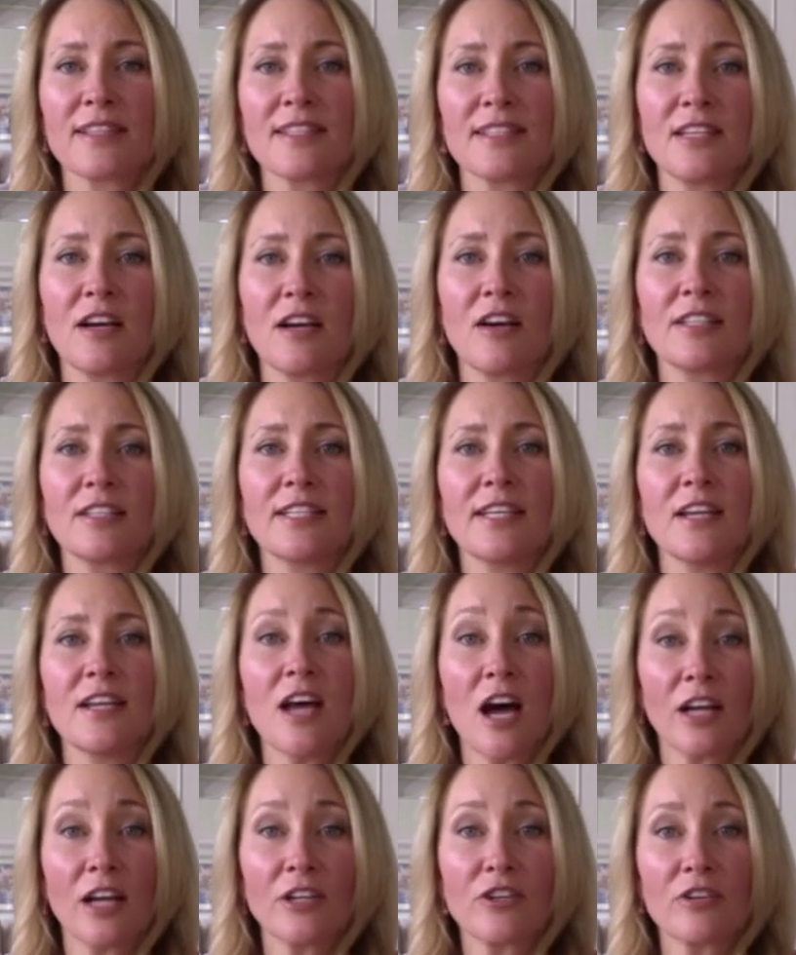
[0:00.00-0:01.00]
tucked in
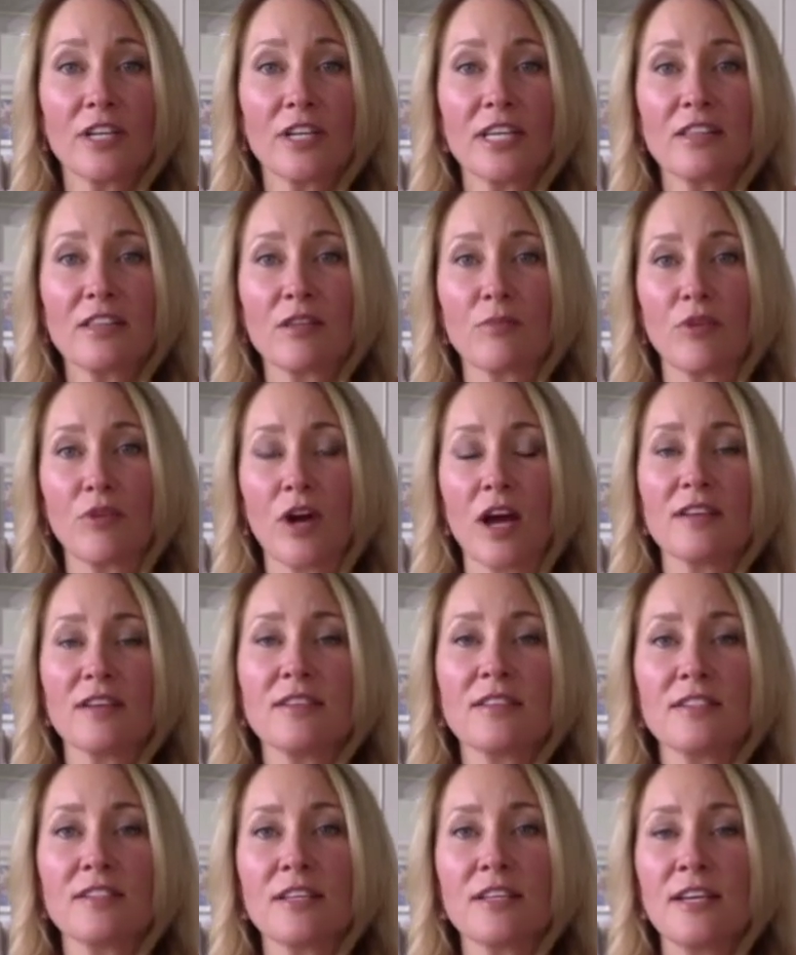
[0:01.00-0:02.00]
underneath the
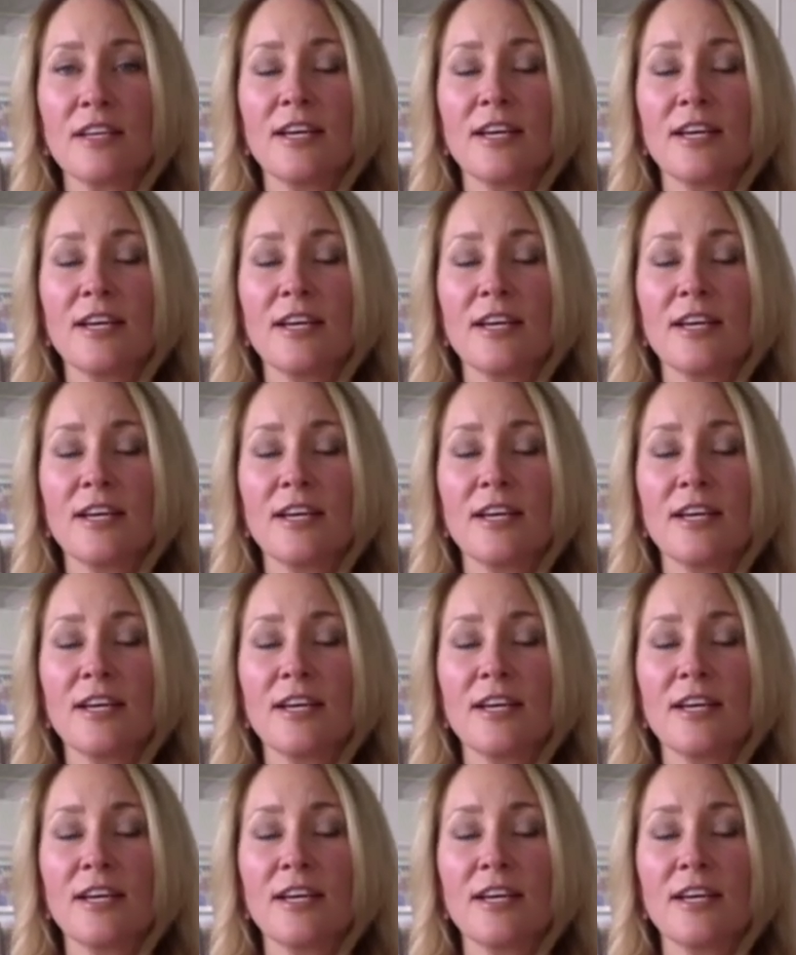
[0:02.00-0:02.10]
breast,